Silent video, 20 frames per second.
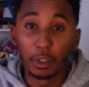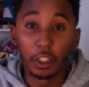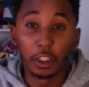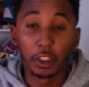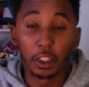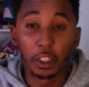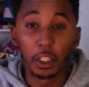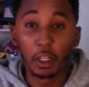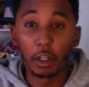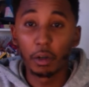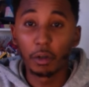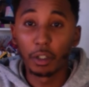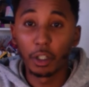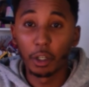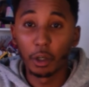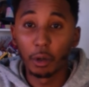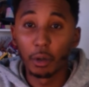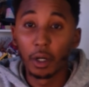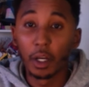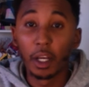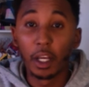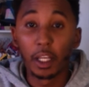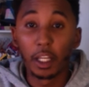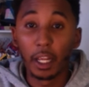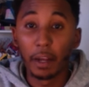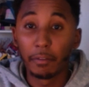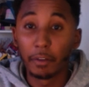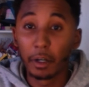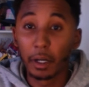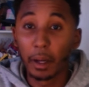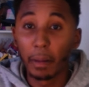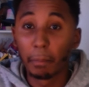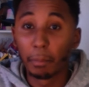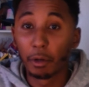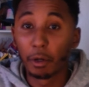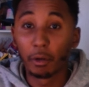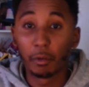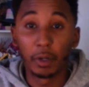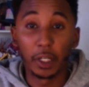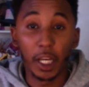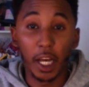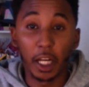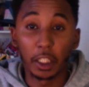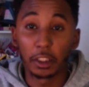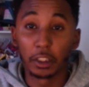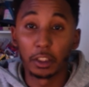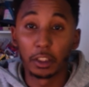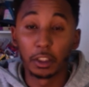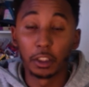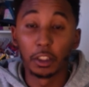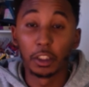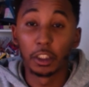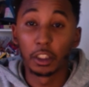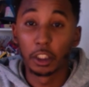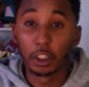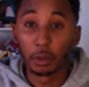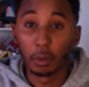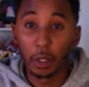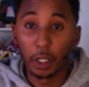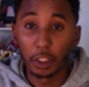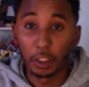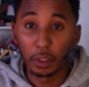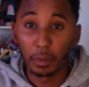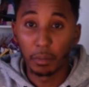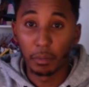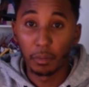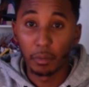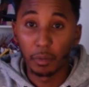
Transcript: and Shaquille O'Neal gave their input and reactions to the situation.